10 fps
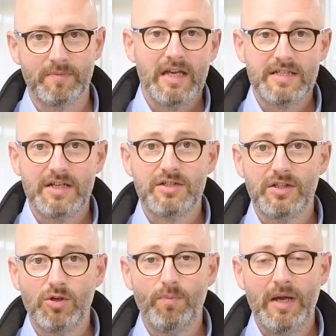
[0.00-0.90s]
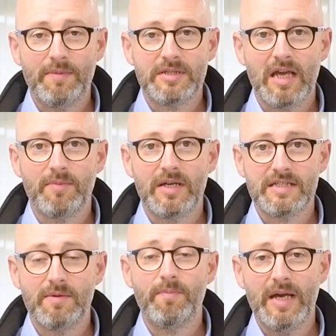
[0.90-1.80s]
Essentially, gum paper tape is
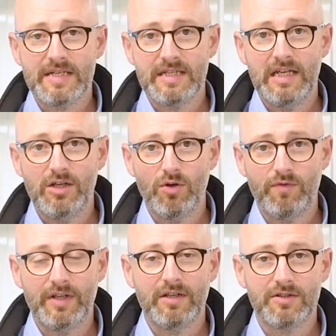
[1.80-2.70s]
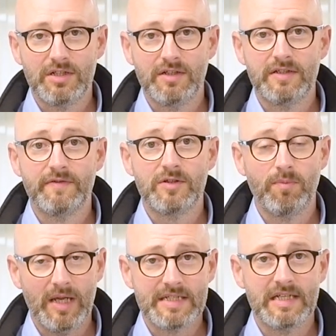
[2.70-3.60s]
the best eco-friendly alternative to
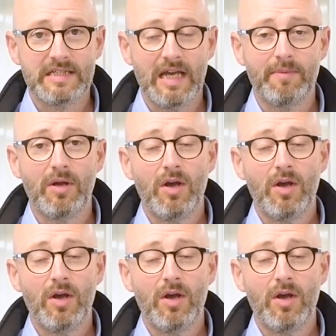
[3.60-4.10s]
plastic tape